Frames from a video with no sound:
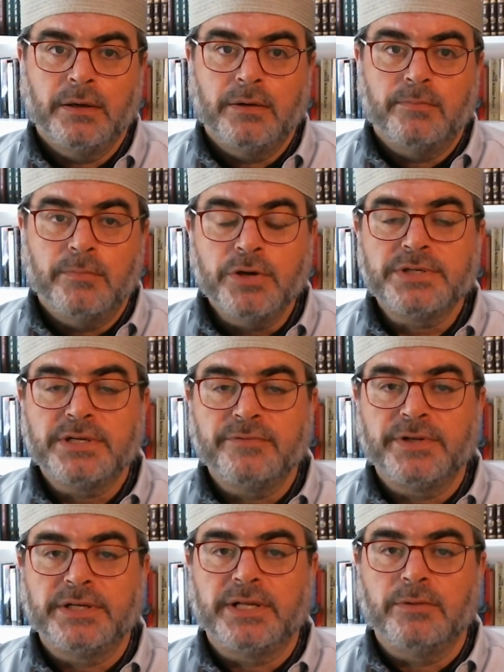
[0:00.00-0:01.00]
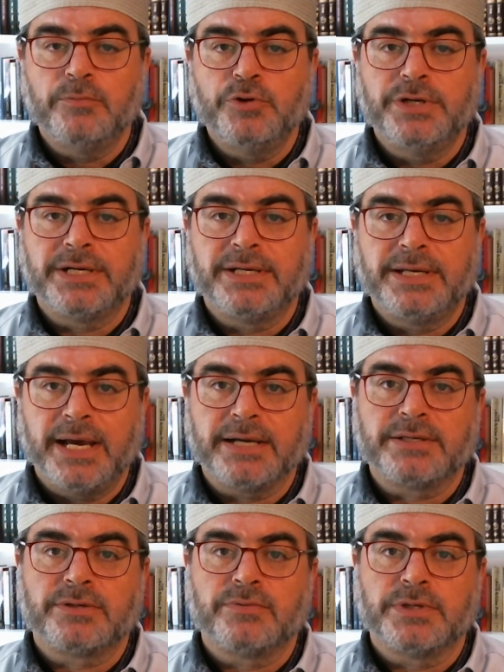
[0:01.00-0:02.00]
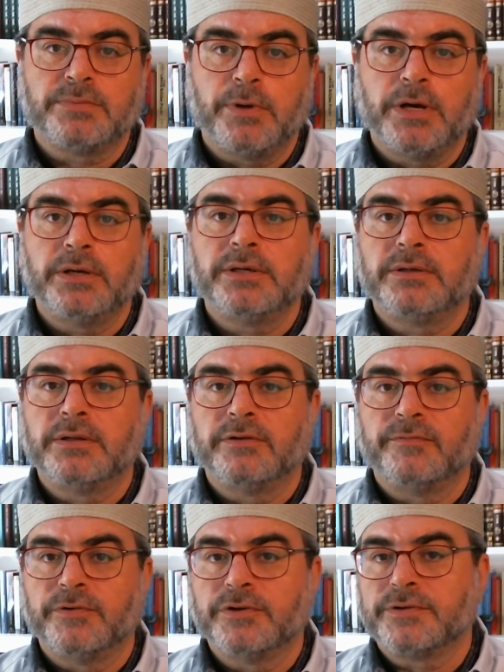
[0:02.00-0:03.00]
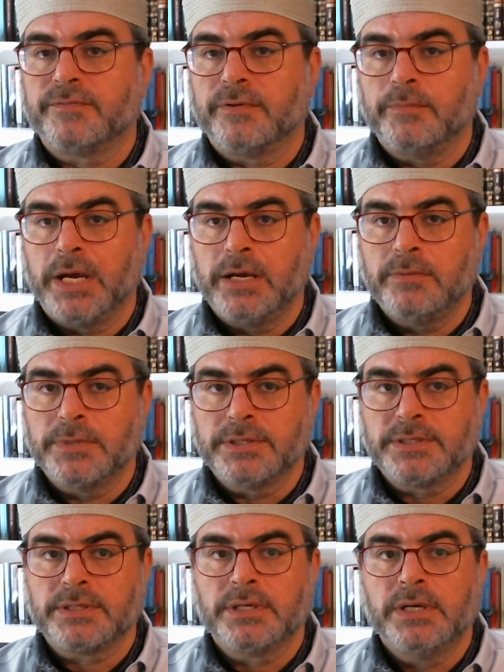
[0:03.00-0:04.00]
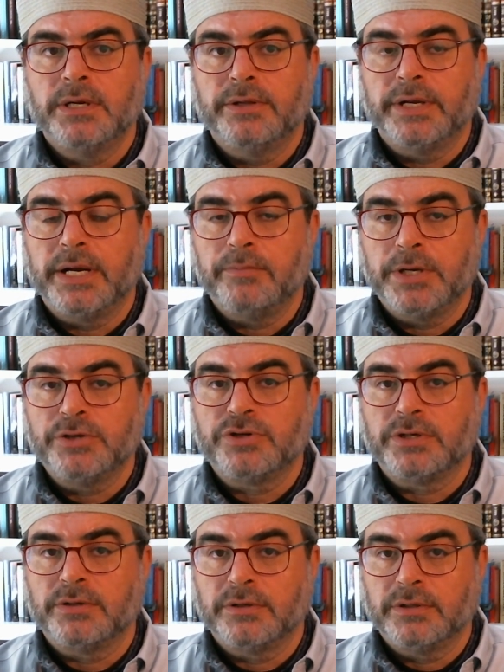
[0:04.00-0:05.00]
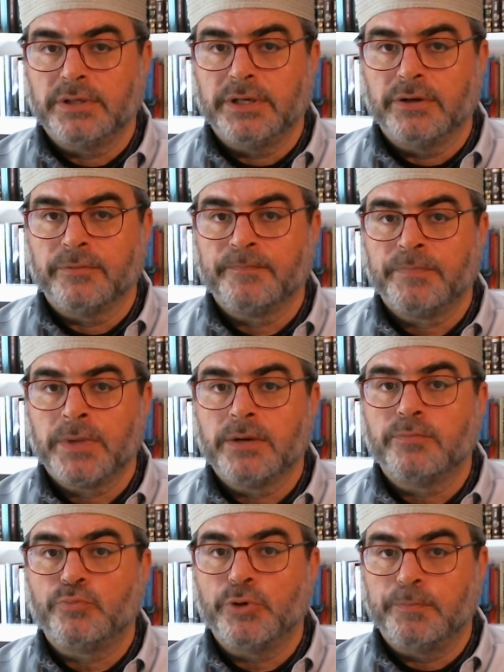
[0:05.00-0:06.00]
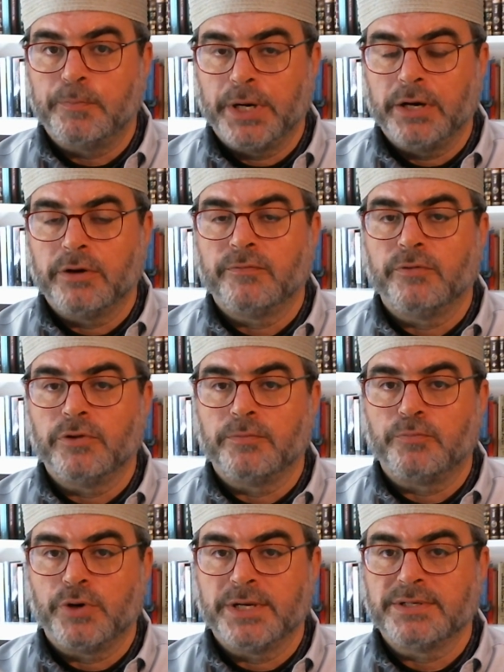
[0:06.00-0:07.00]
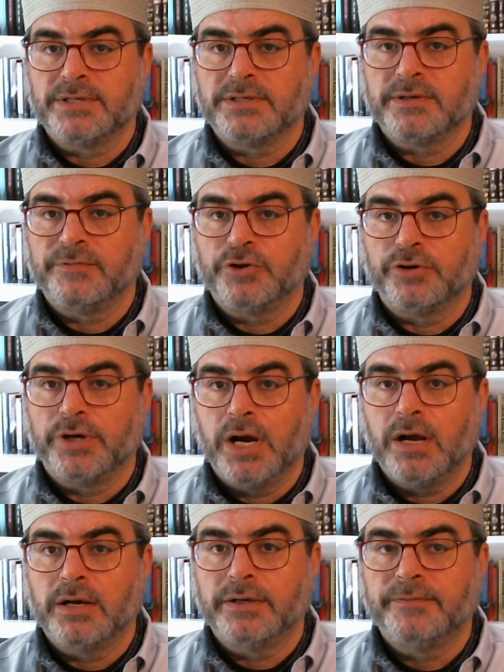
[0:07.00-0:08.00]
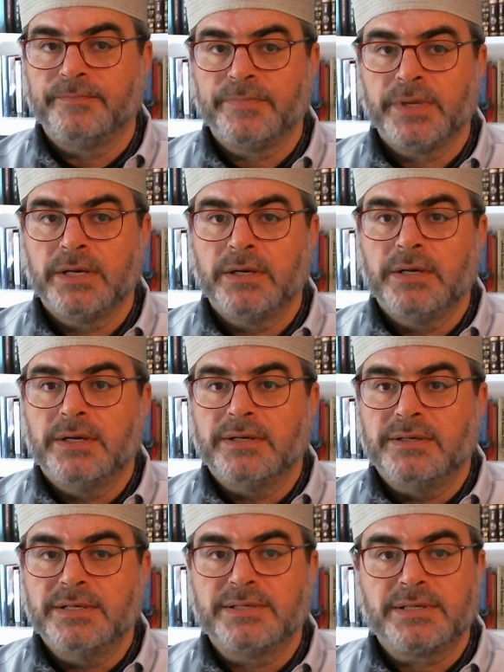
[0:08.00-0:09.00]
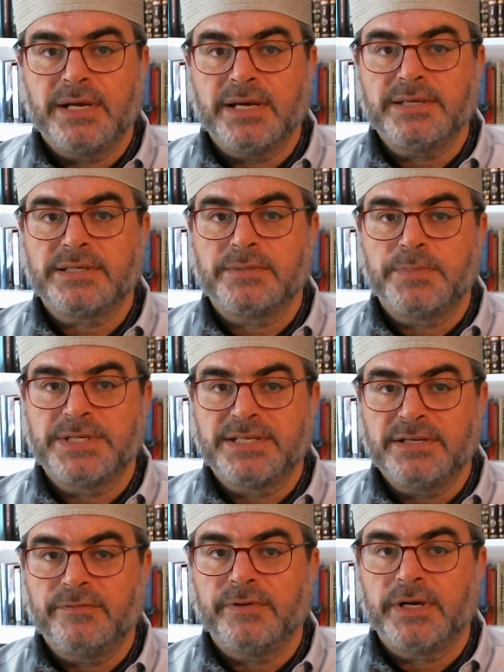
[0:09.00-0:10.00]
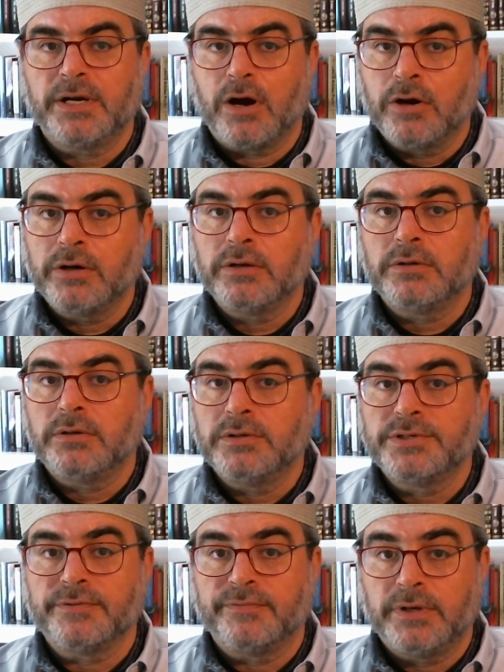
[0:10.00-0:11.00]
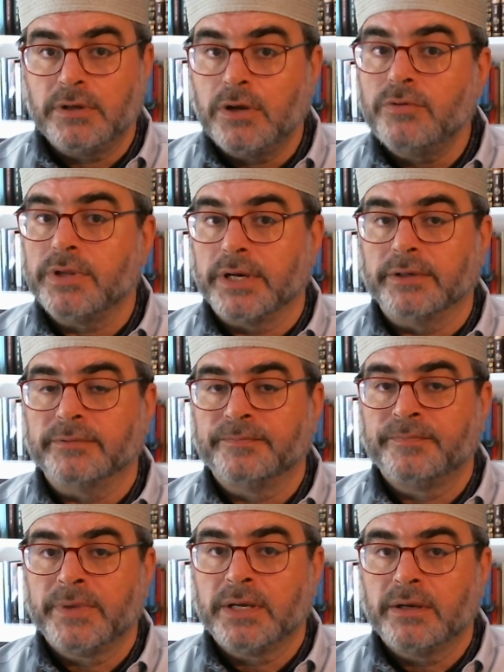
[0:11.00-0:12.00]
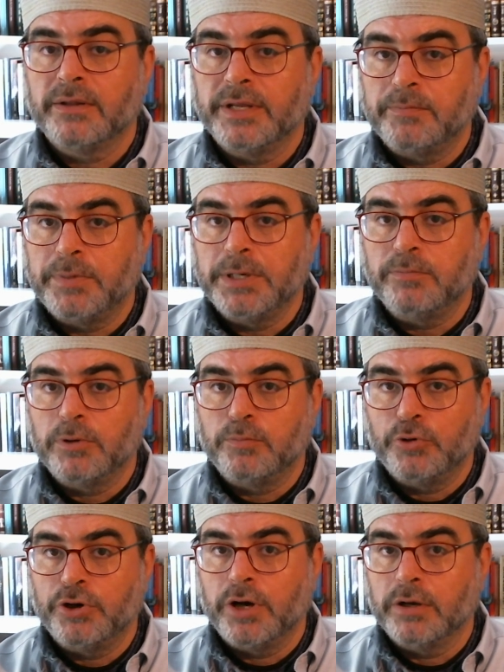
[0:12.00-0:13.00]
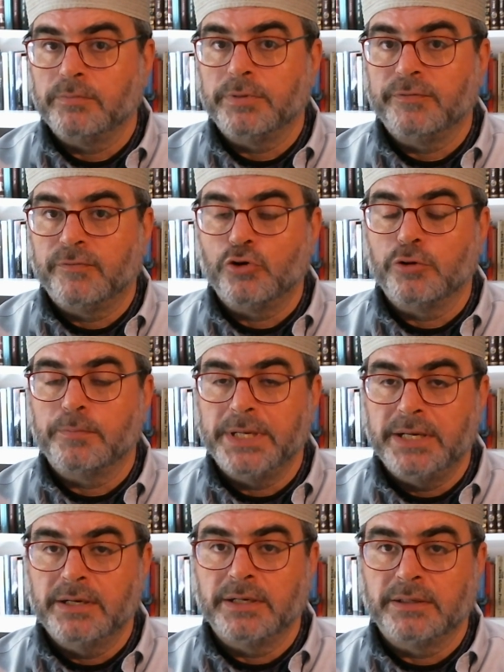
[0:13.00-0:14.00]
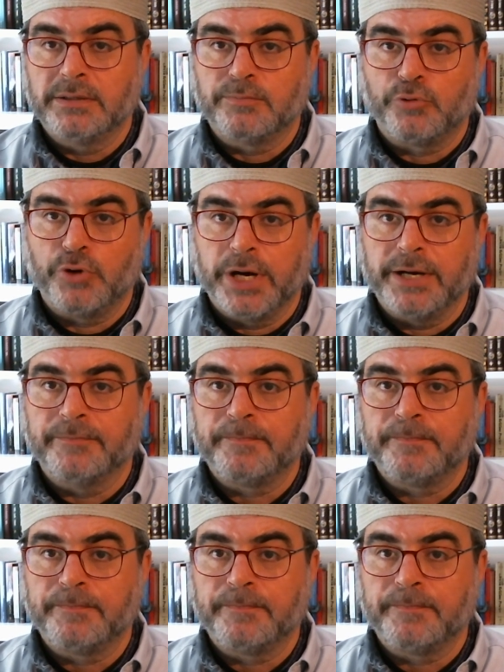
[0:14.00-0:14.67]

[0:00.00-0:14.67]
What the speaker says: Most of the Talmudic texts responding to the verse from Amos that I mentioned earlier, prepare for the presence of your God, discuss specific articles of clothing that people put on before beginning to pray,